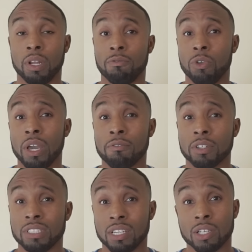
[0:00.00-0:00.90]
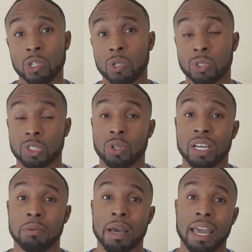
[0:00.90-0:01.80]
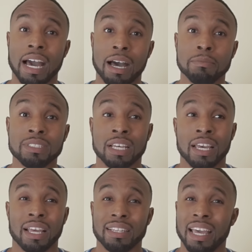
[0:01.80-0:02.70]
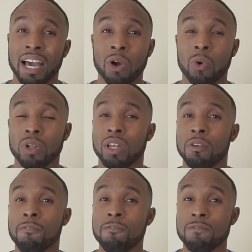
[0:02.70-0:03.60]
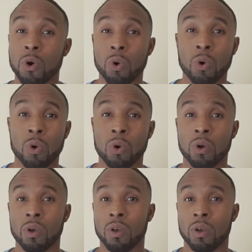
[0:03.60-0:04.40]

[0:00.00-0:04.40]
if you ever take a close look at my abs, there are only 4